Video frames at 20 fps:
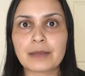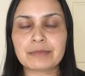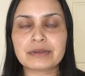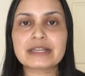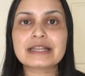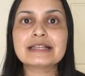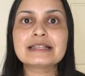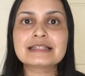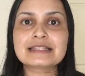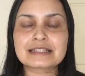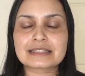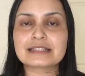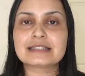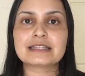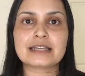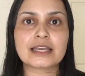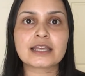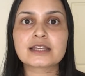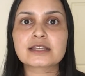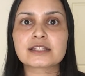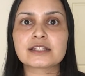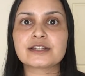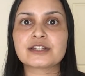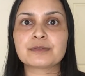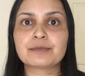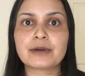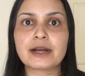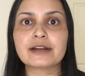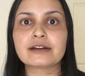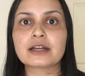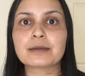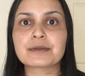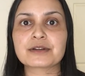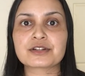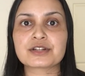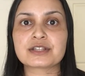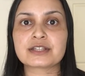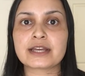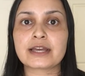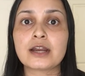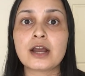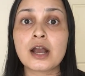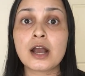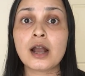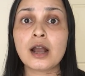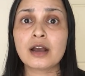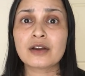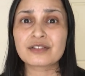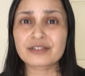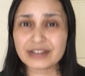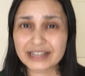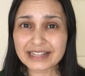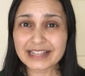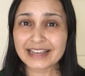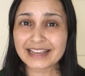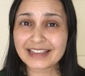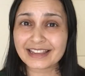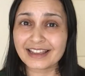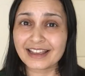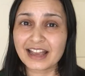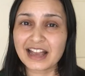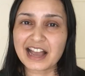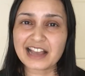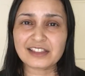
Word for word: I mean, instantaneously she brightened up and she said, Really?